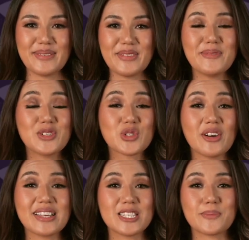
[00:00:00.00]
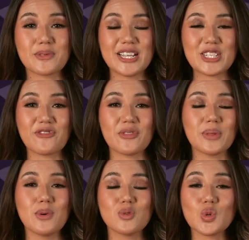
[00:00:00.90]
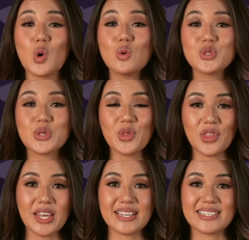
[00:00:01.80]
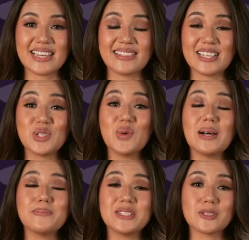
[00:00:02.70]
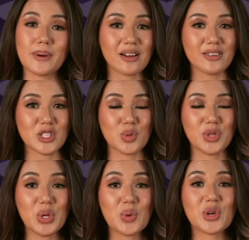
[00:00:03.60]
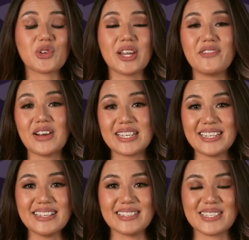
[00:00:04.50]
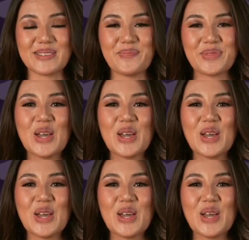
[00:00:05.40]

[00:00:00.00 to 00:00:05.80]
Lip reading: We've been drawing inspiration from the most old school things, and they do help inspire us with newer creative ideas.